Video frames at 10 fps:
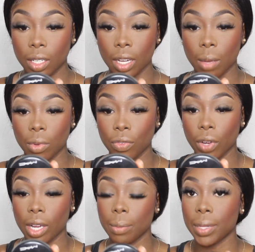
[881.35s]
Now
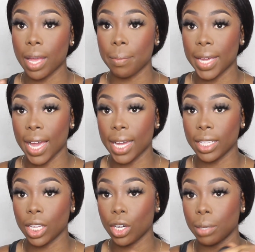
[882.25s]
before I apply my
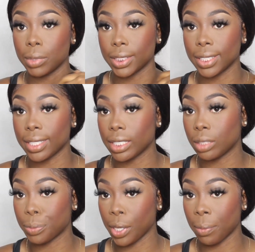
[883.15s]
highlighter, I'm just gonna
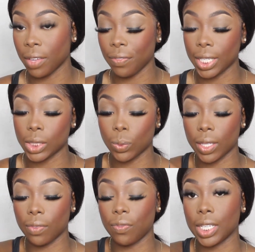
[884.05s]
spray my face
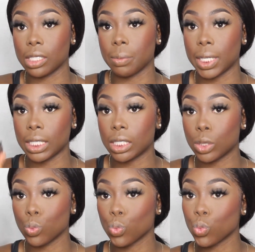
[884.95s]
with Fix Plus.